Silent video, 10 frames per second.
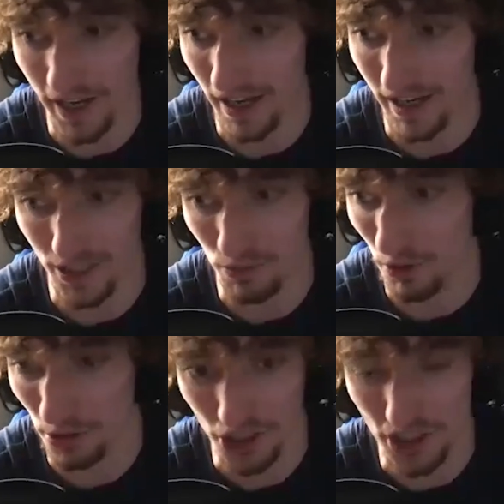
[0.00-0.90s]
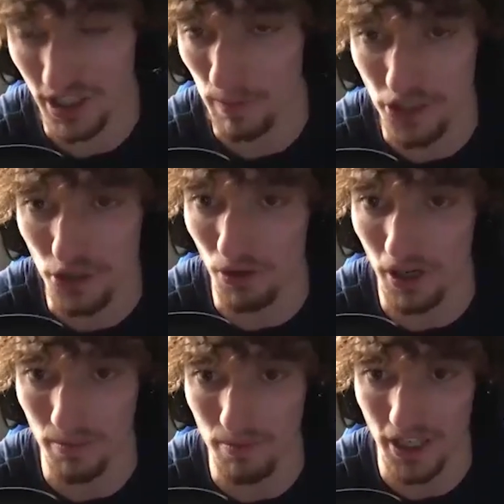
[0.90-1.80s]
I guess we were just the special
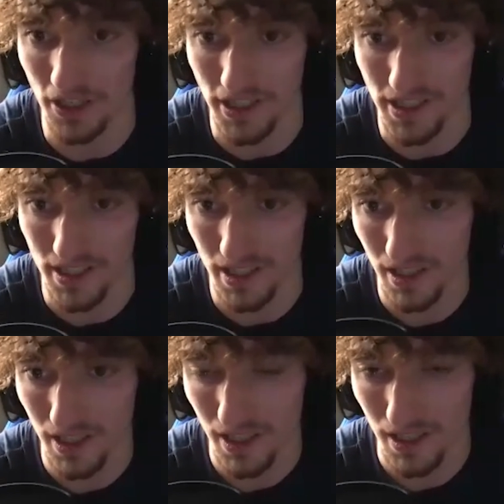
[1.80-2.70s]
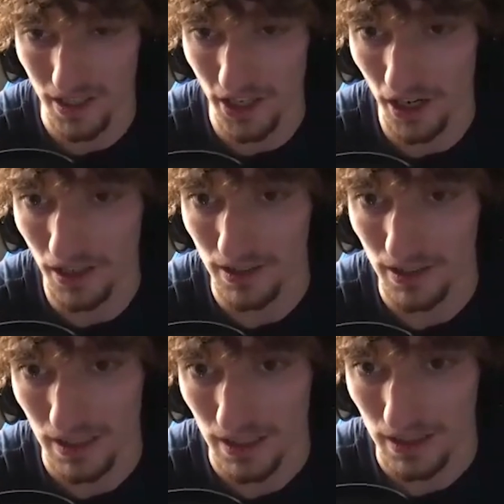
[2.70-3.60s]
one because, you know,
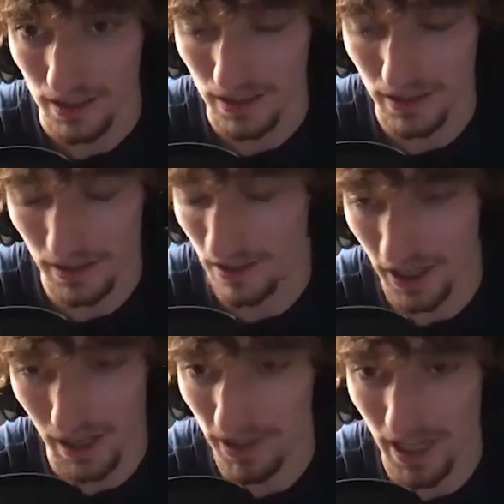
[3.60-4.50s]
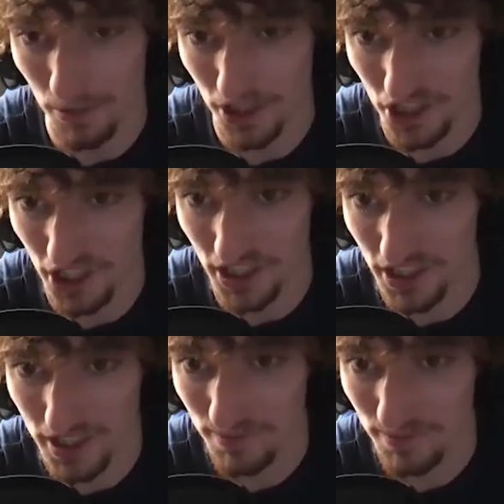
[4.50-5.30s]
there can't be much Jesus.